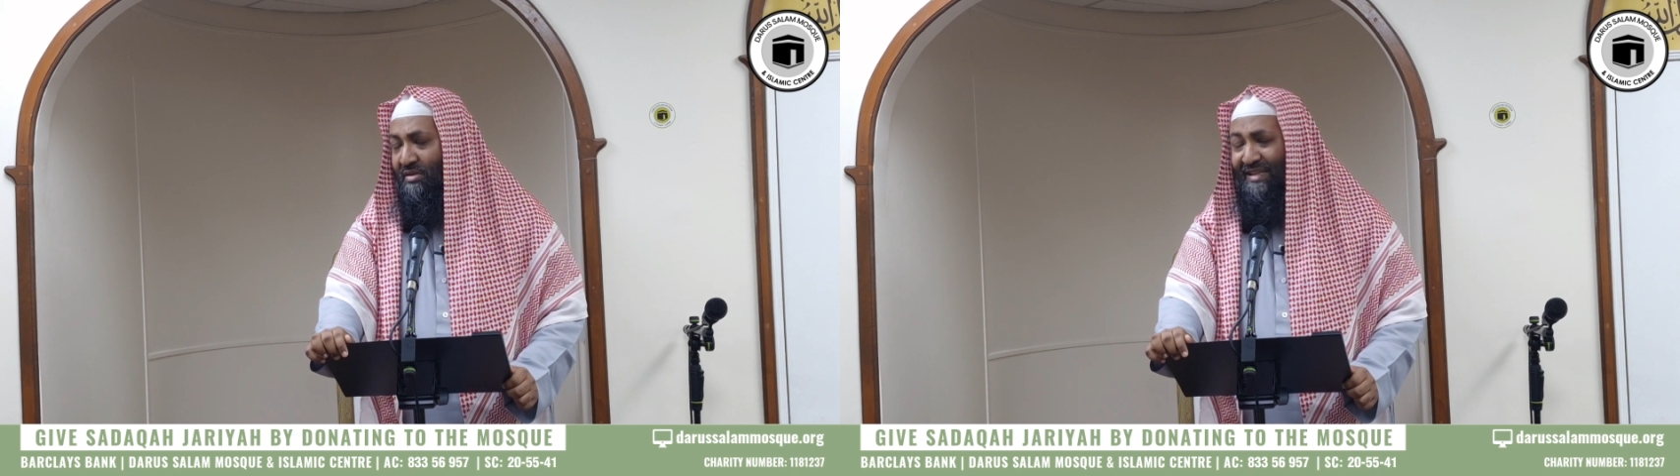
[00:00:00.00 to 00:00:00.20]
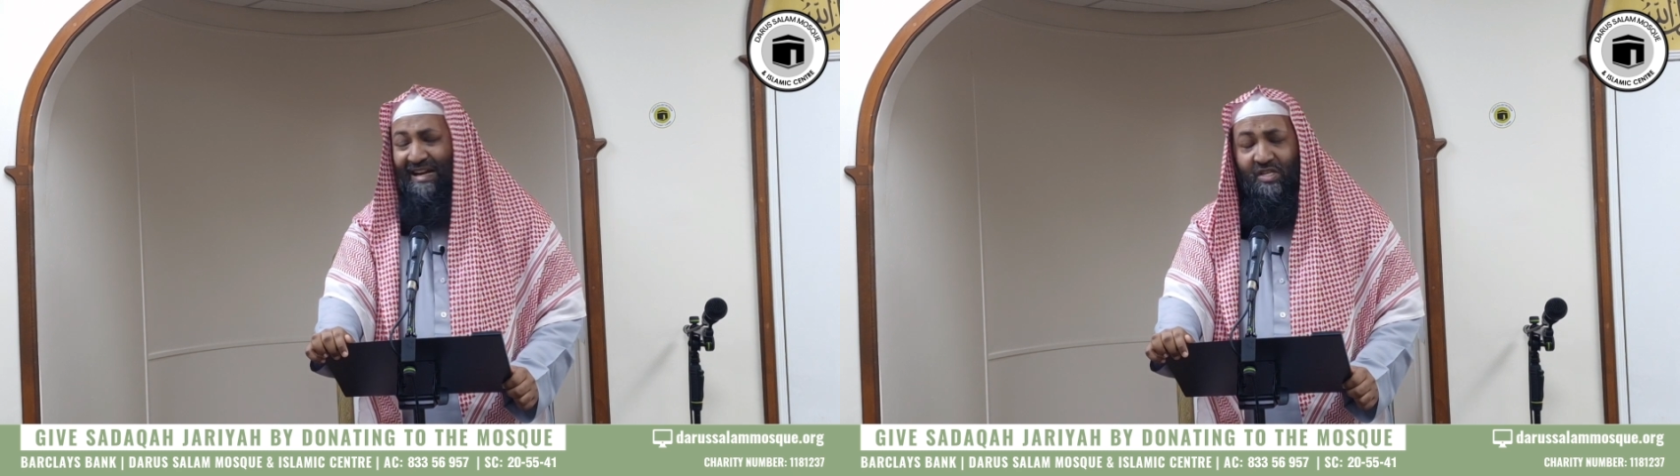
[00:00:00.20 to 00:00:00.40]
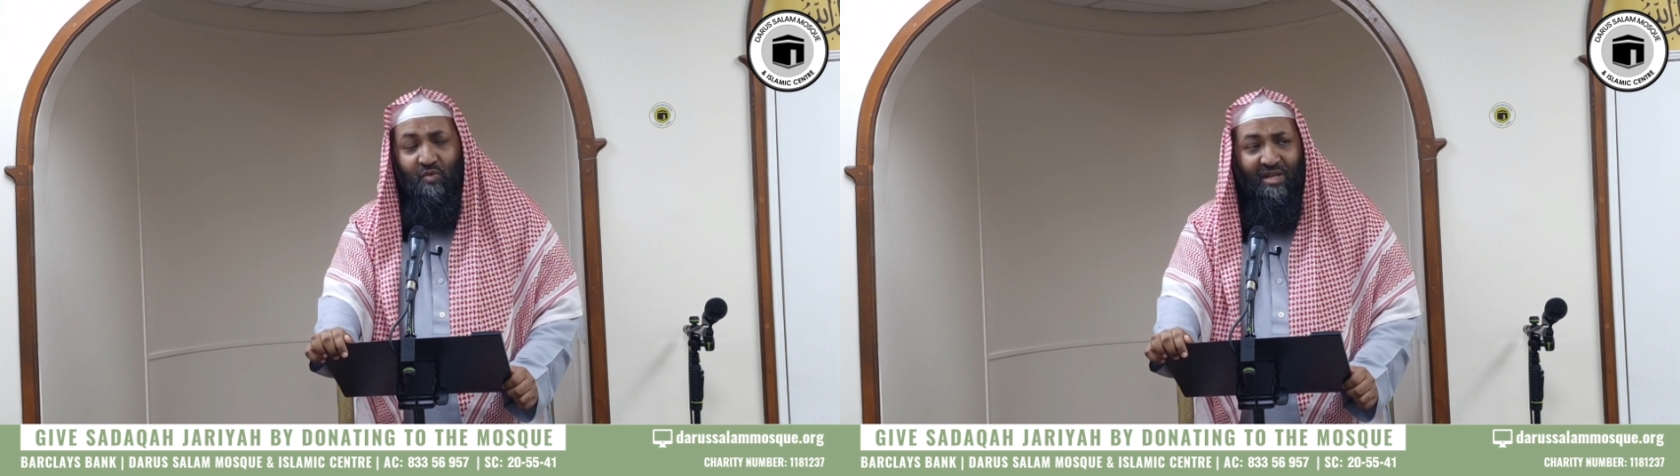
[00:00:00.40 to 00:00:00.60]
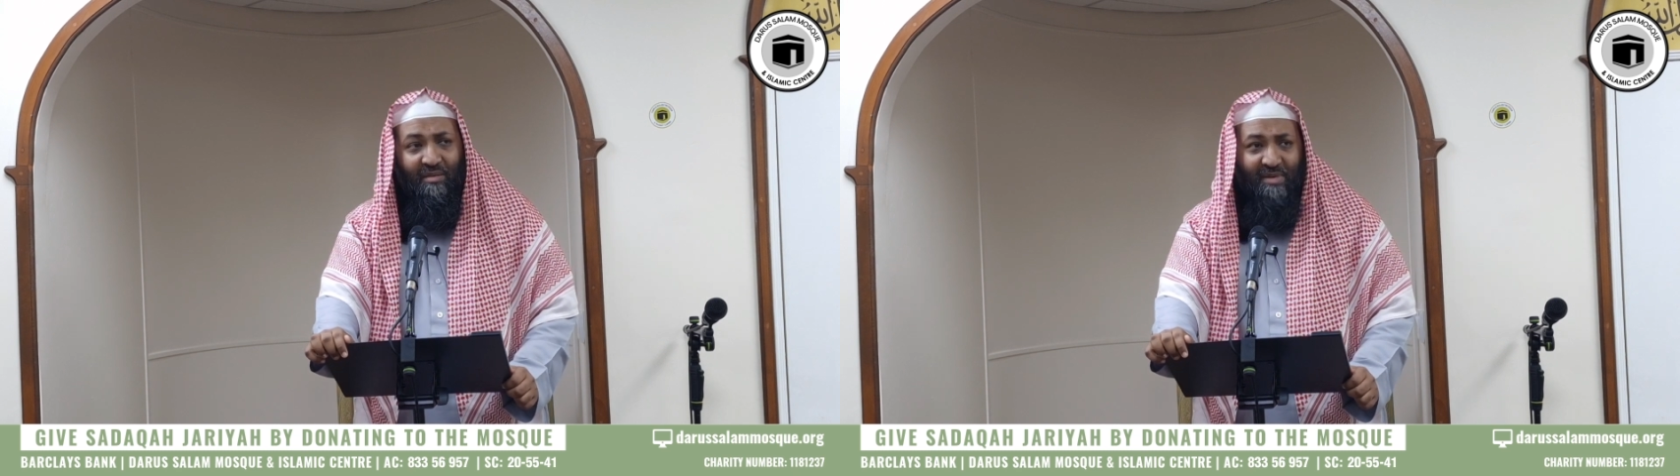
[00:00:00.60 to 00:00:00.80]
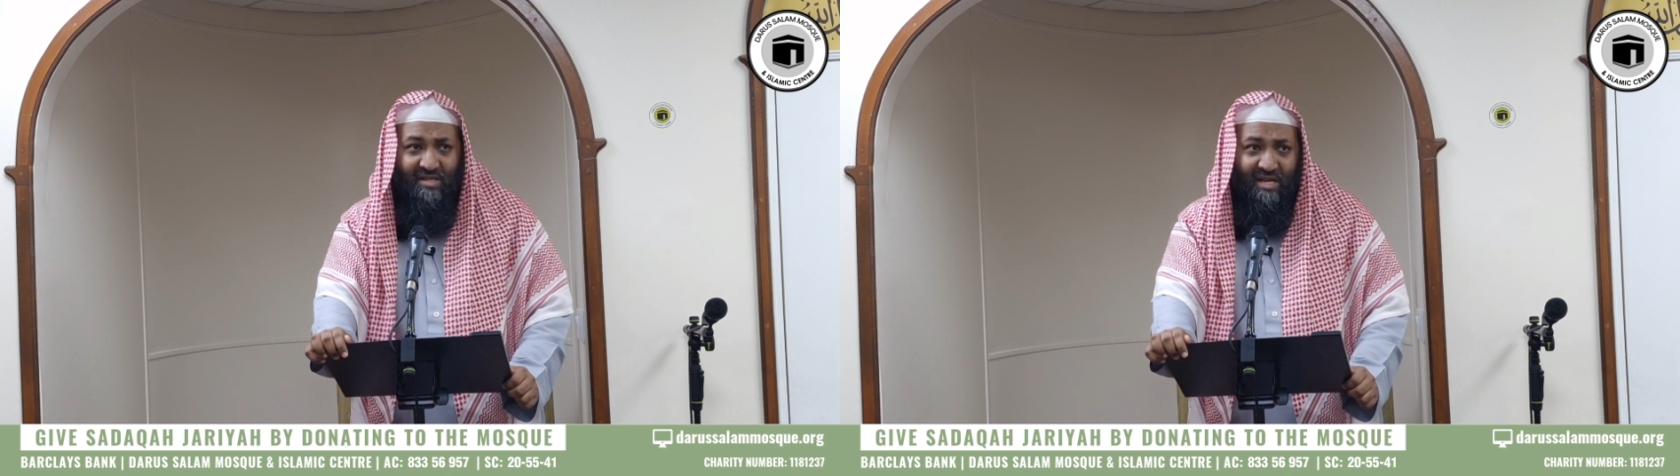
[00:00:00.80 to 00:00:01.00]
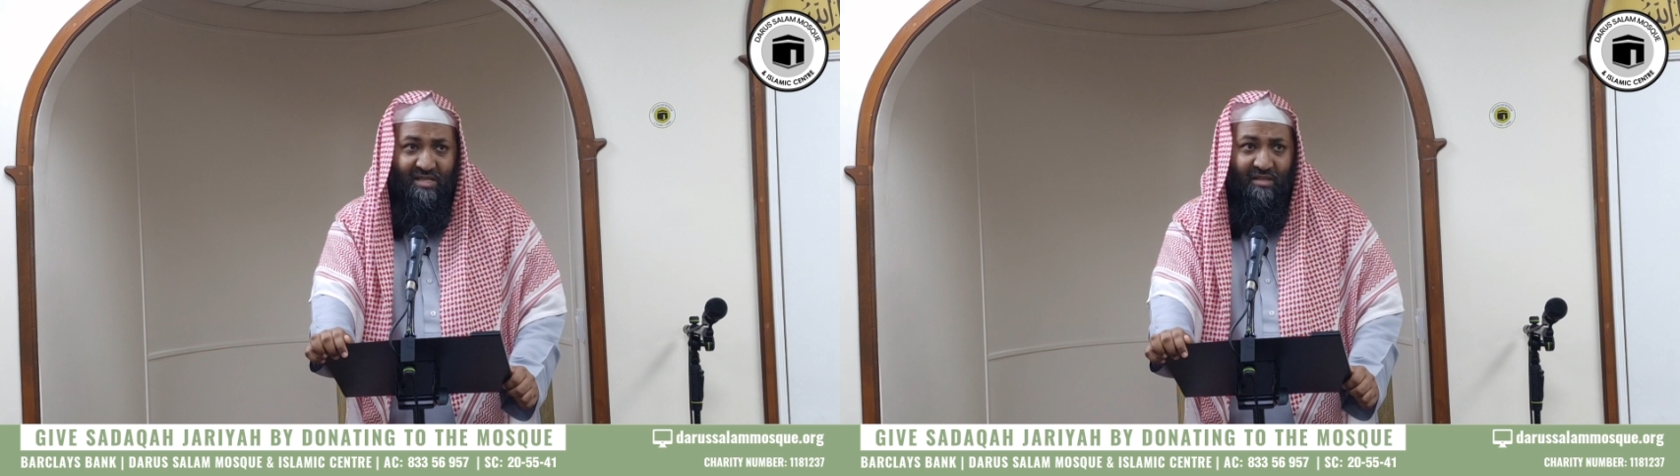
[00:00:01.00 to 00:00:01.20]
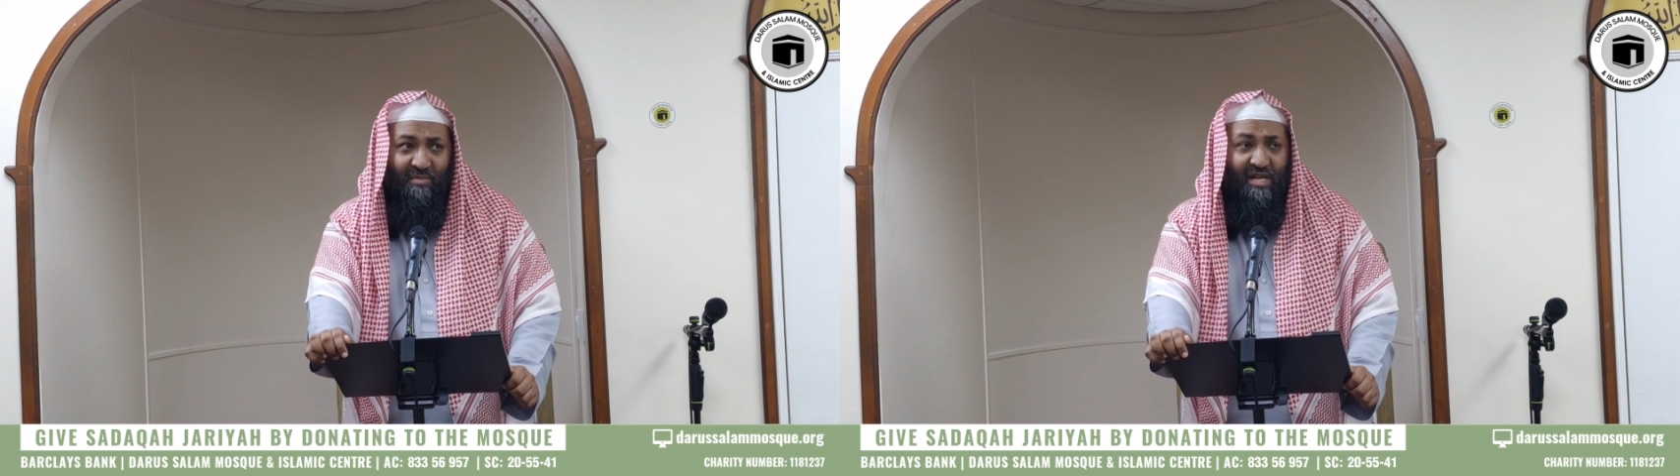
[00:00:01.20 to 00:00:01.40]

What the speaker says: That is why the masajid,